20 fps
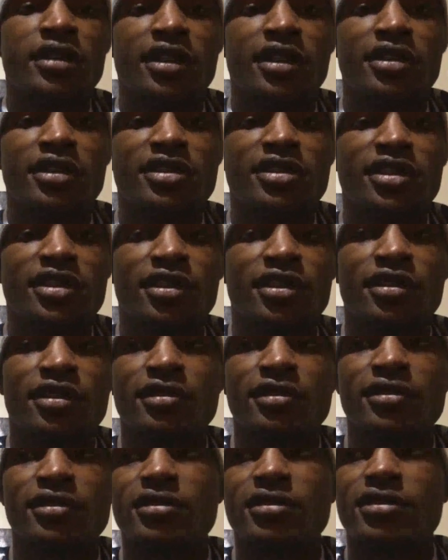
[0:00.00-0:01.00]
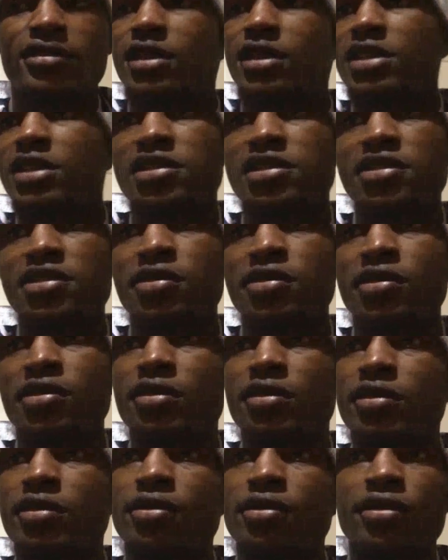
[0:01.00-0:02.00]
you know, so let's see
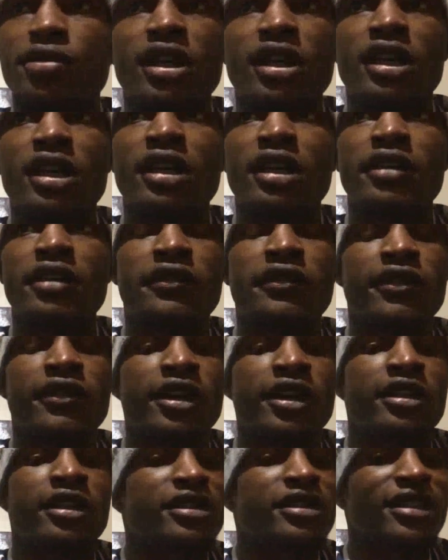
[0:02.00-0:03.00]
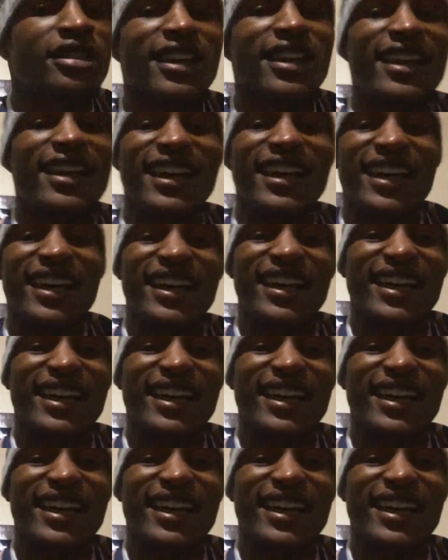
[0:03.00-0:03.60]
who get hit first.